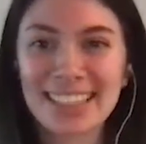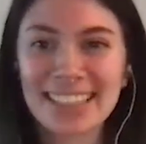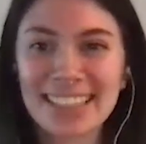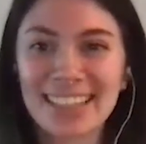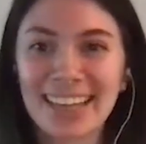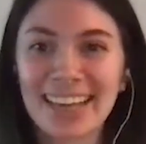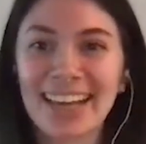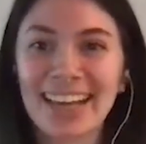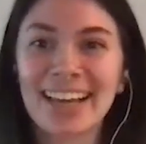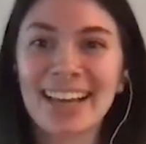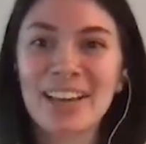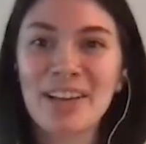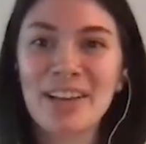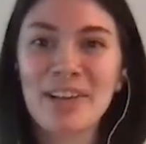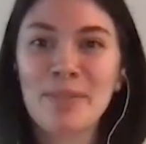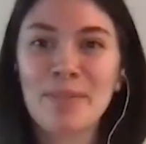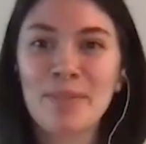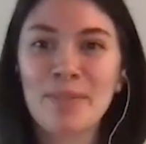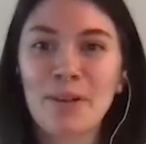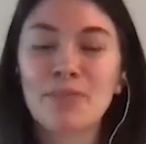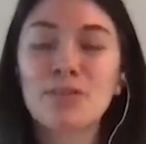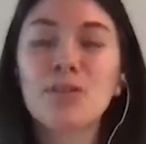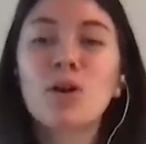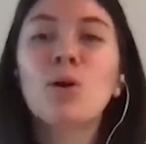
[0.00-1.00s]
Like,
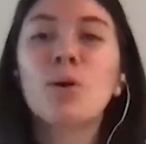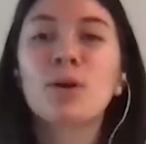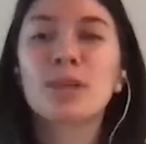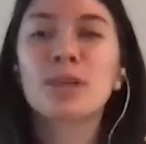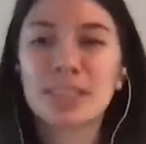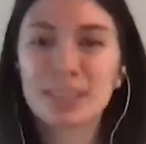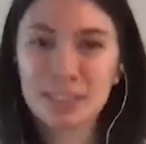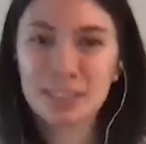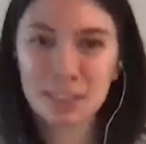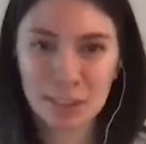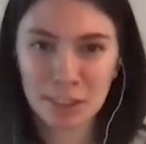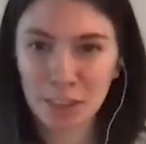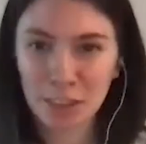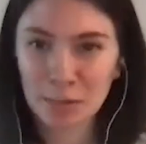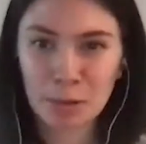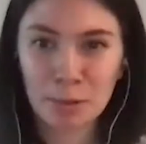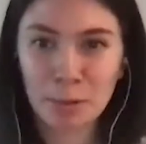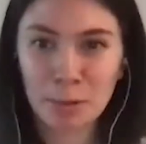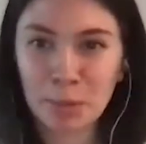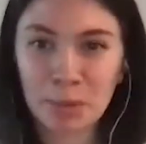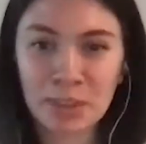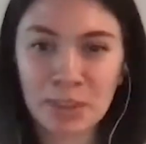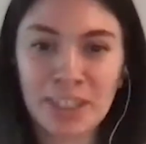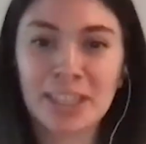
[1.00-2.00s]
of course, there's going to be
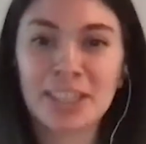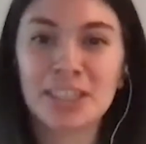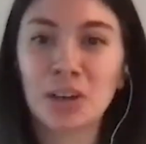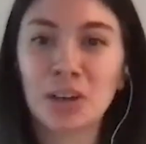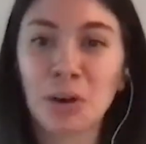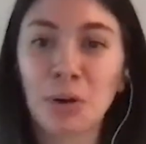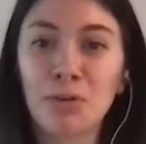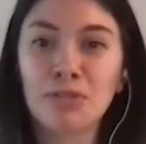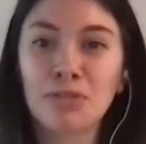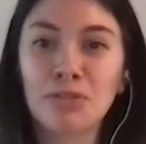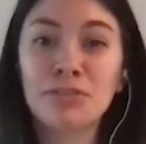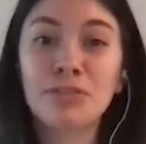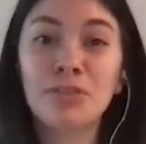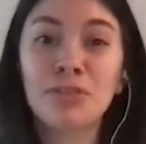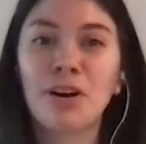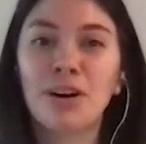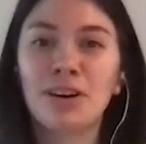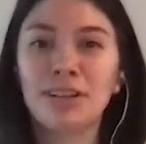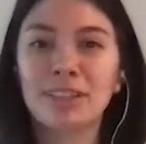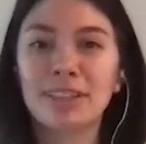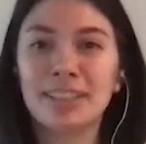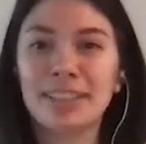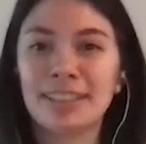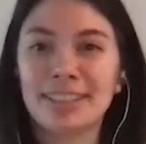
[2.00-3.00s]
people that don't
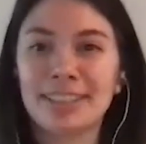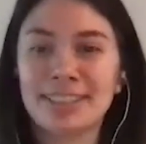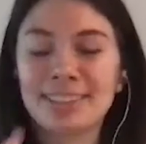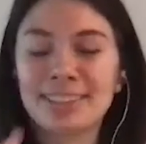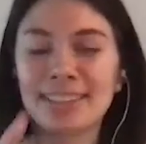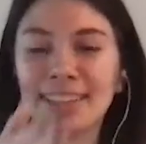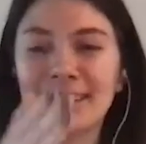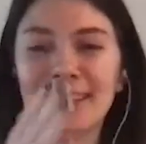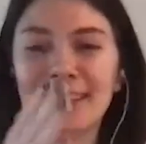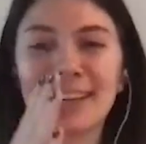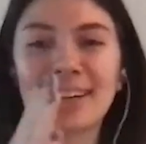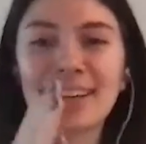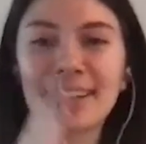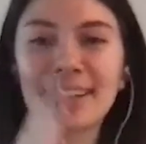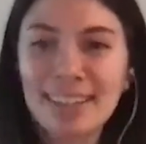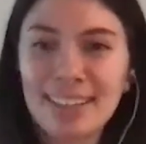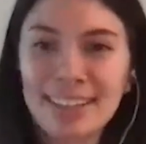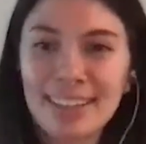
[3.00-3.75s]
fall in this like